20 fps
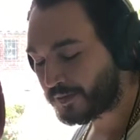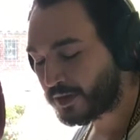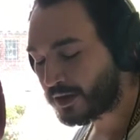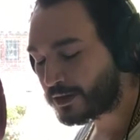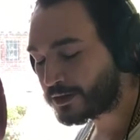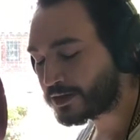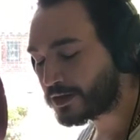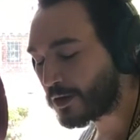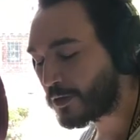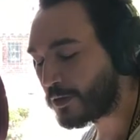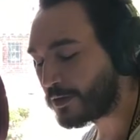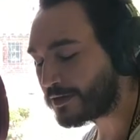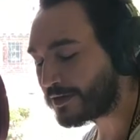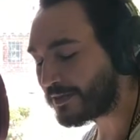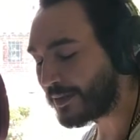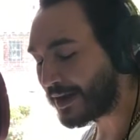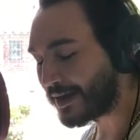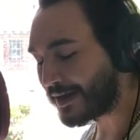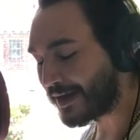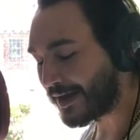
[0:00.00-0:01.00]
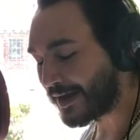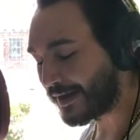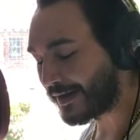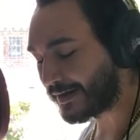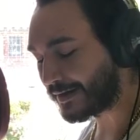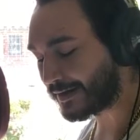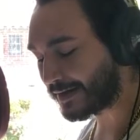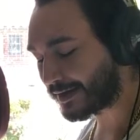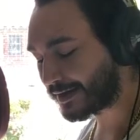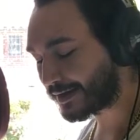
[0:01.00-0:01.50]
She holds my
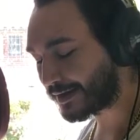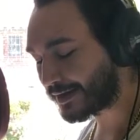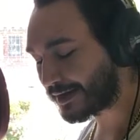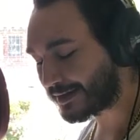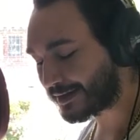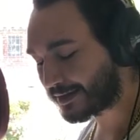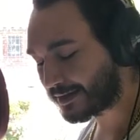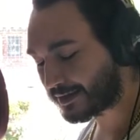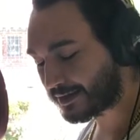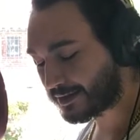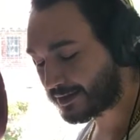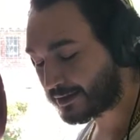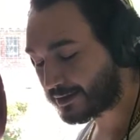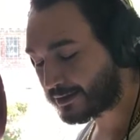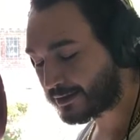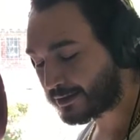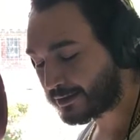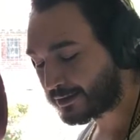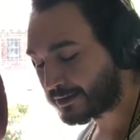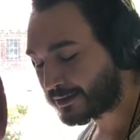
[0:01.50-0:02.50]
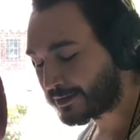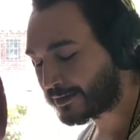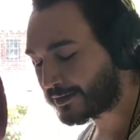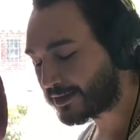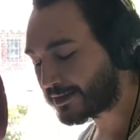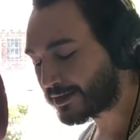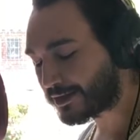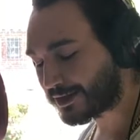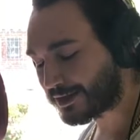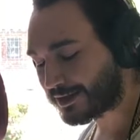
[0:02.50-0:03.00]
hand and kisses it,
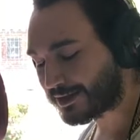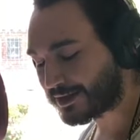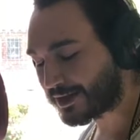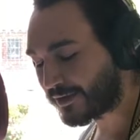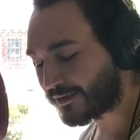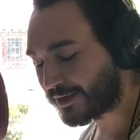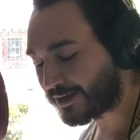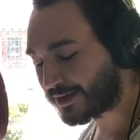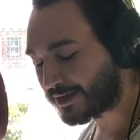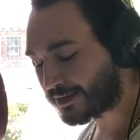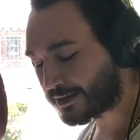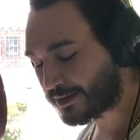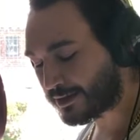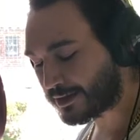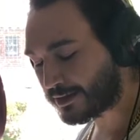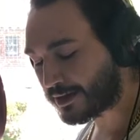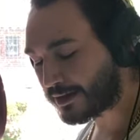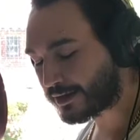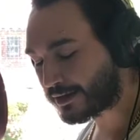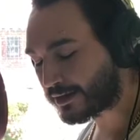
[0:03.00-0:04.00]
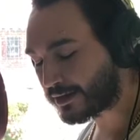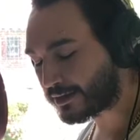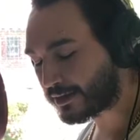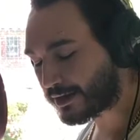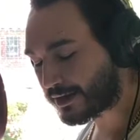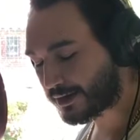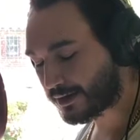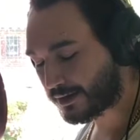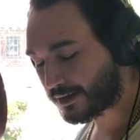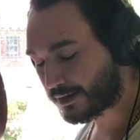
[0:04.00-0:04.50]
says she's never seen any
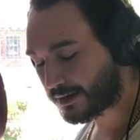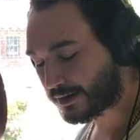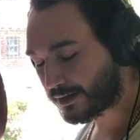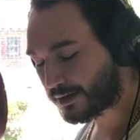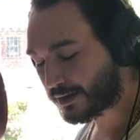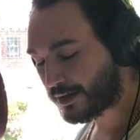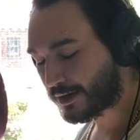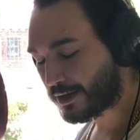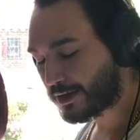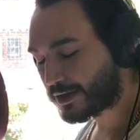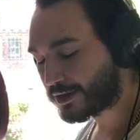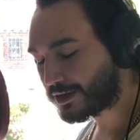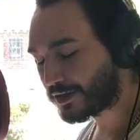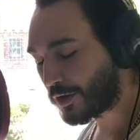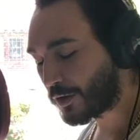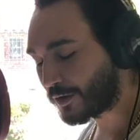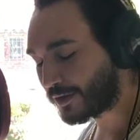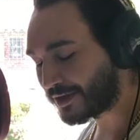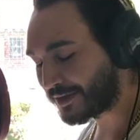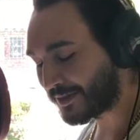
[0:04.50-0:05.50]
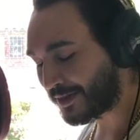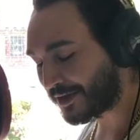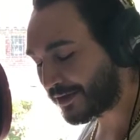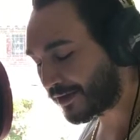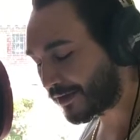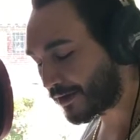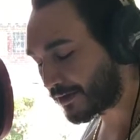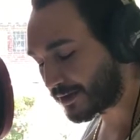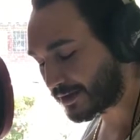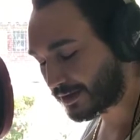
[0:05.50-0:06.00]
clearer. She holds me
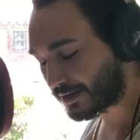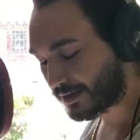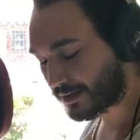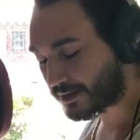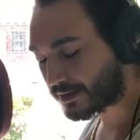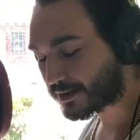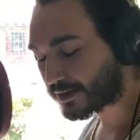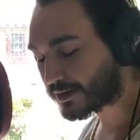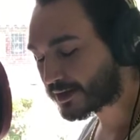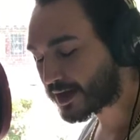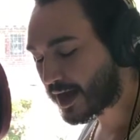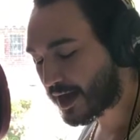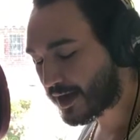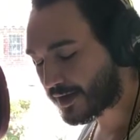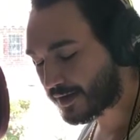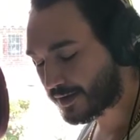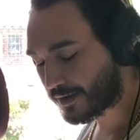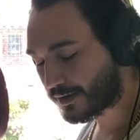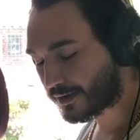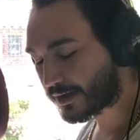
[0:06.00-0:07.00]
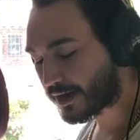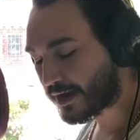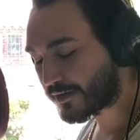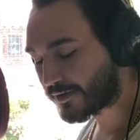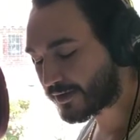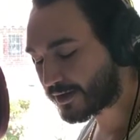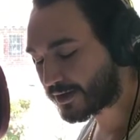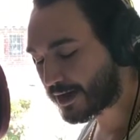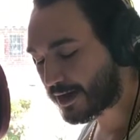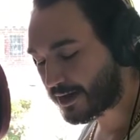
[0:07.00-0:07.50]
closer, tighter
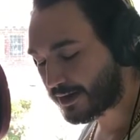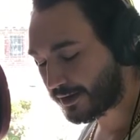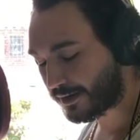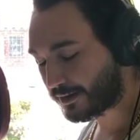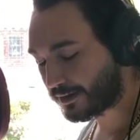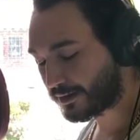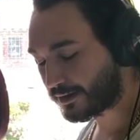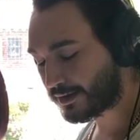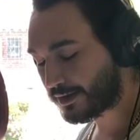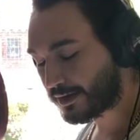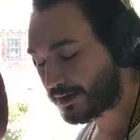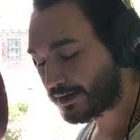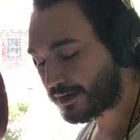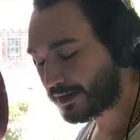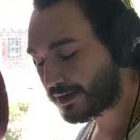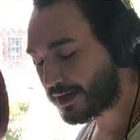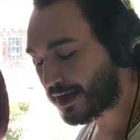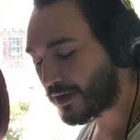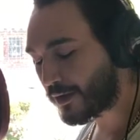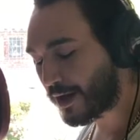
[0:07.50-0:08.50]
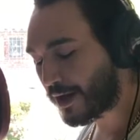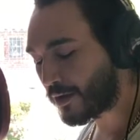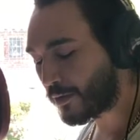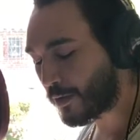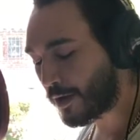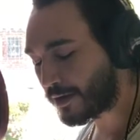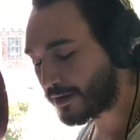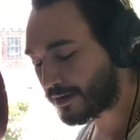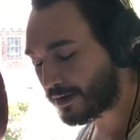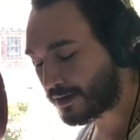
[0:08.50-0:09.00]
every night, and now I
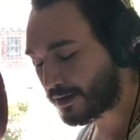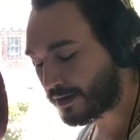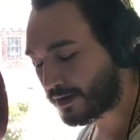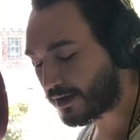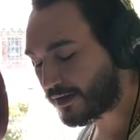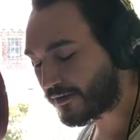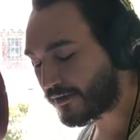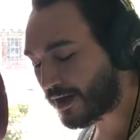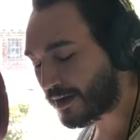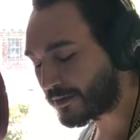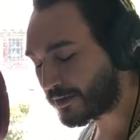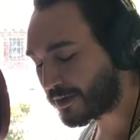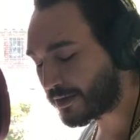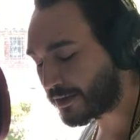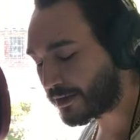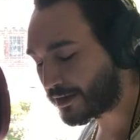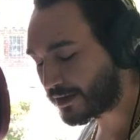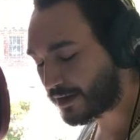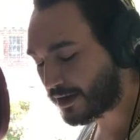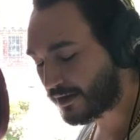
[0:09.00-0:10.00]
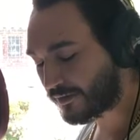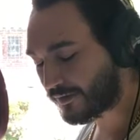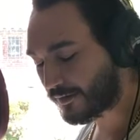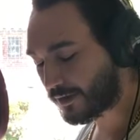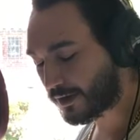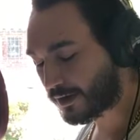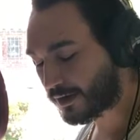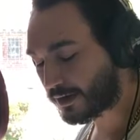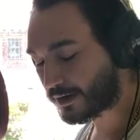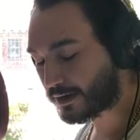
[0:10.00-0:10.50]
wonder if I'm good enough
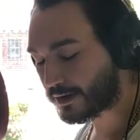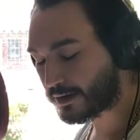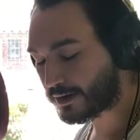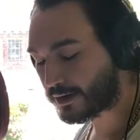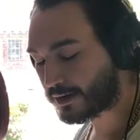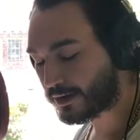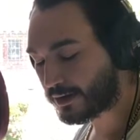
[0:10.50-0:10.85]
for her.